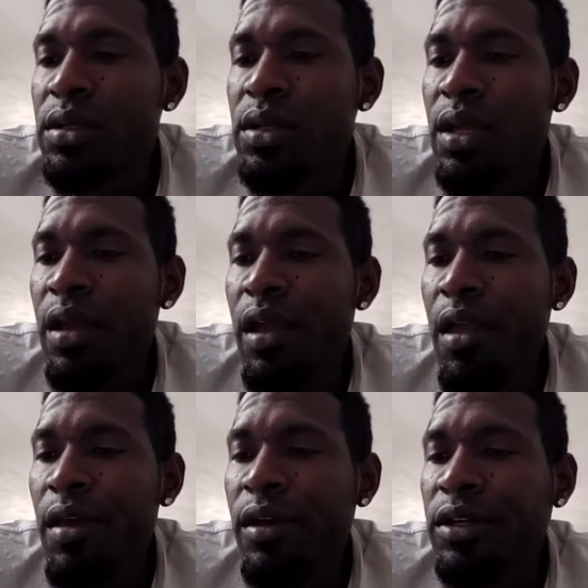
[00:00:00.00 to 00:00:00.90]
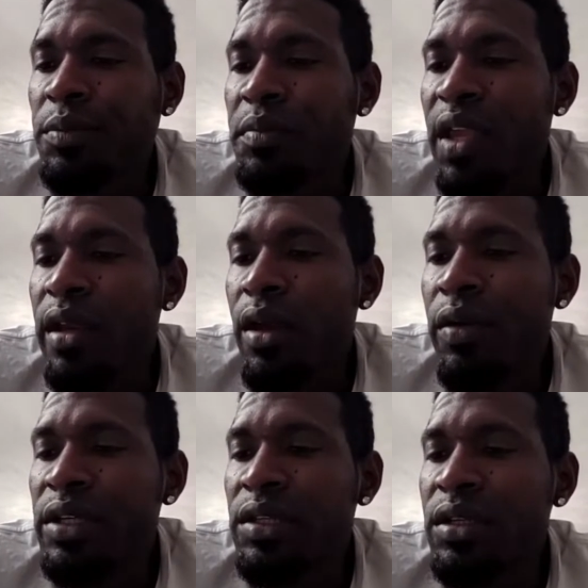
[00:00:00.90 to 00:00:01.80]
See um,
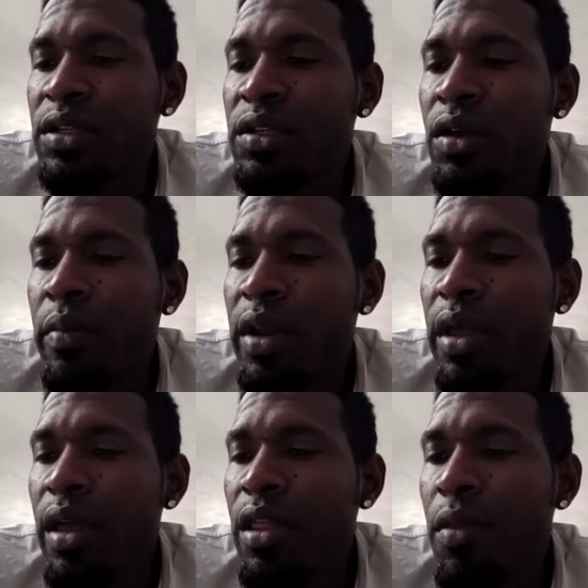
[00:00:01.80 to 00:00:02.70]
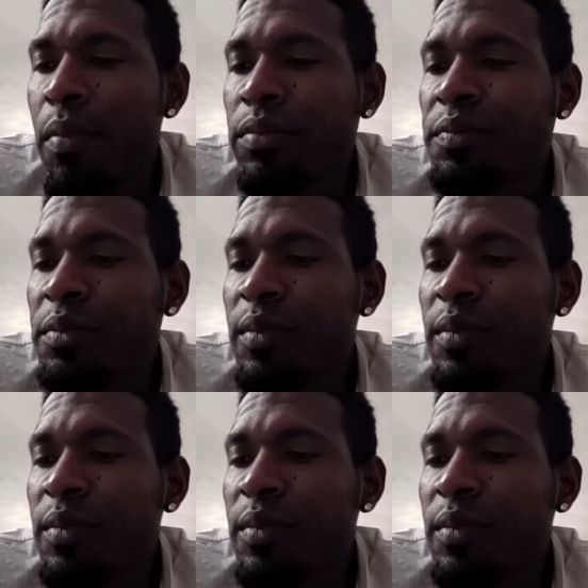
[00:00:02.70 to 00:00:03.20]
any questions coming in.